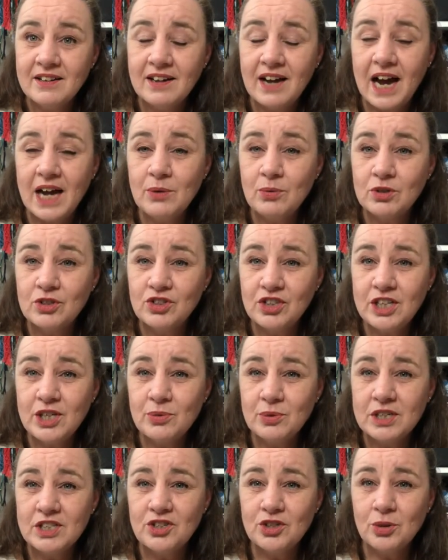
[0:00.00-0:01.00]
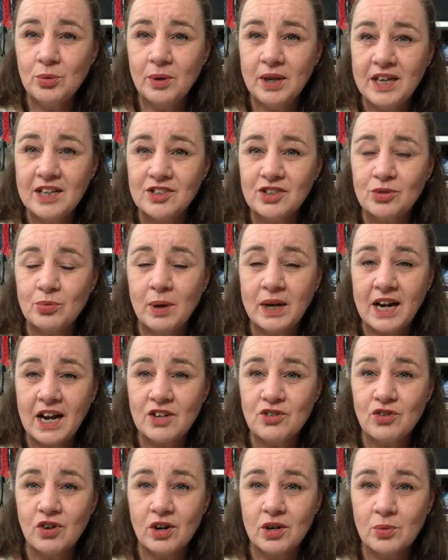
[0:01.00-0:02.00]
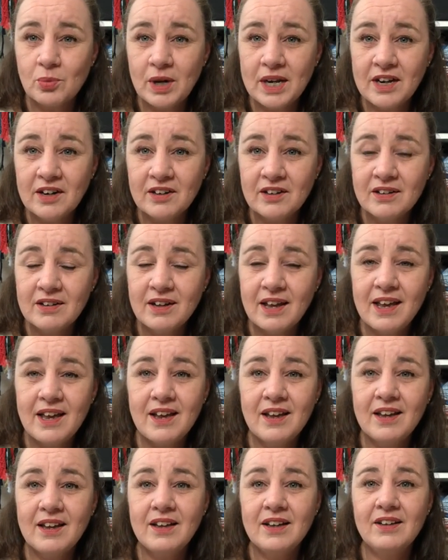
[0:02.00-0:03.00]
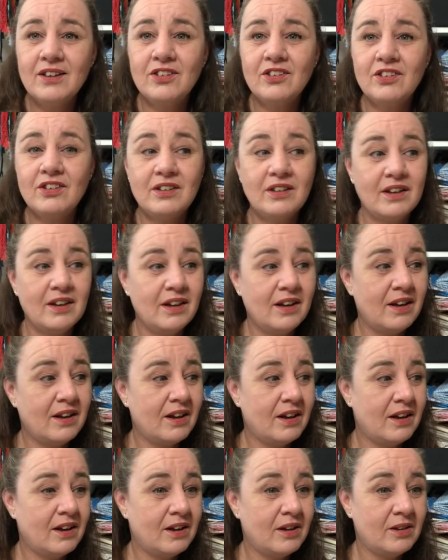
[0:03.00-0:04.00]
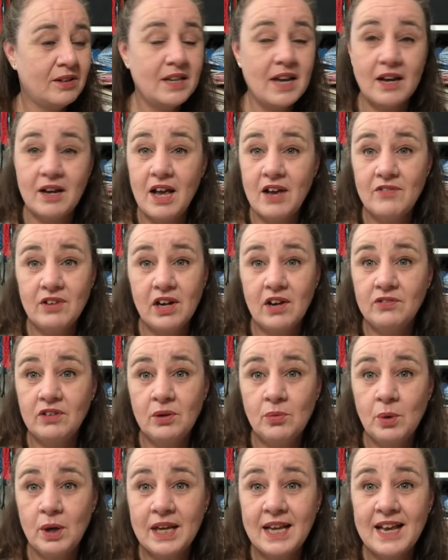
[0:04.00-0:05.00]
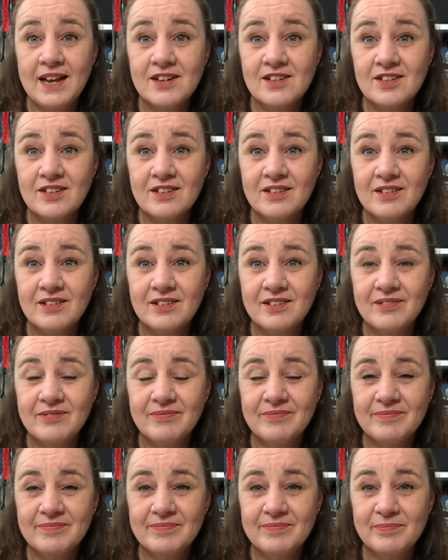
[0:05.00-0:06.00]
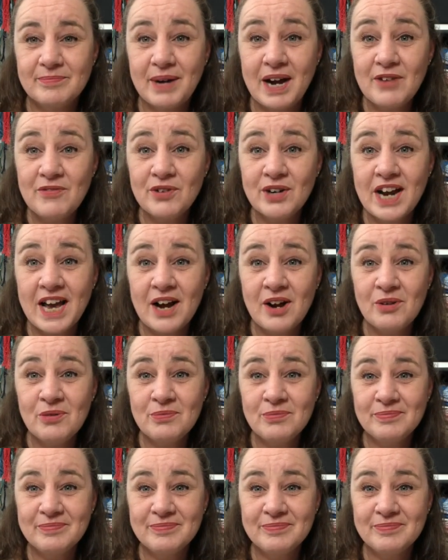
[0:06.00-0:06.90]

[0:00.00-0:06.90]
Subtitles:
I will see you in 2 weeks when I draw the winner, and yeah, have a lovely weekend. Bye for now.